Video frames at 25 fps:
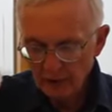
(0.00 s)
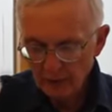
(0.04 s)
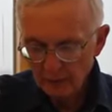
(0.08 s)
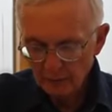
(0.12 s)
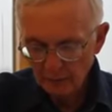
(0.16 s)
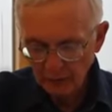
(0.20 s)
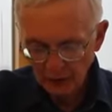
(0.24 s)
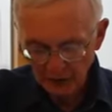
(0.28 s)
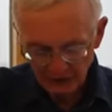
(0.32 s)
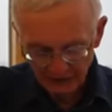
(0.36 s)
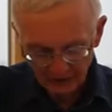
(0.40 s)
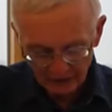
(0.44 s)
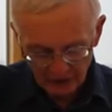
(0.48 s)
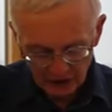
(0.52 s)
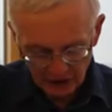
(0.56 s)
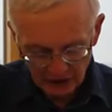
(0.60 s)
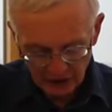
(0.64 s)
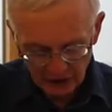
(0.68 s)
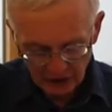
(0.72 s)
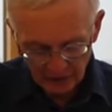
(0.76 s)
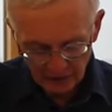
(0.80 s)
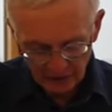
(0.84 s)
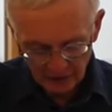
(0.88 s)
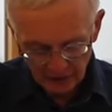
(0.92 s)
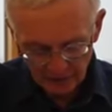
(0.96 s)
by
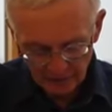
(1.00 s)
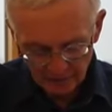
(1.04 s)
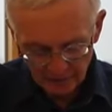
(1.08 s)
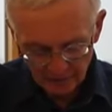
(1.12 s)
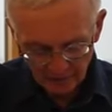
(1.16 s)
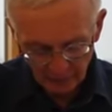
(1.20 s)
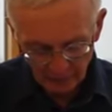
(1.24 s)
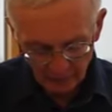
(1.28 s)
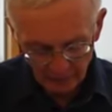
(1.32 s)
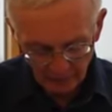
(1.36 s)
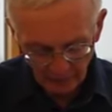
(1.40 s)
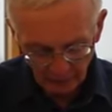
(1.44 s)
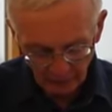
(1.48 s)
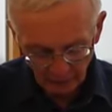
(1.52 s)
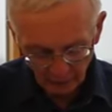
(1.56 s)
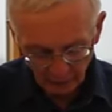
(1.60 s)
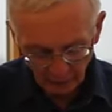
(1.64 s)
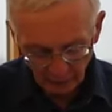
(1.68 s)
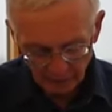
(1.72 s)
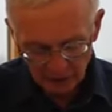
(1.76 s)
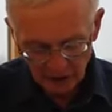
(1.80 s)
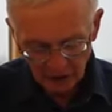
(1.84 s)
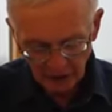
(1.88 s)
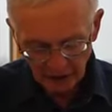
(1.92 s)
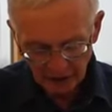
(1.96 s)
visiting my
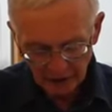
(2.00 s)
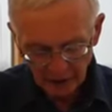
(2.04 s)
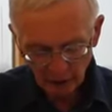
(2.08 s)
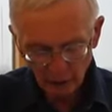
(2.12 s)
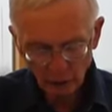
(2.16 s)
website at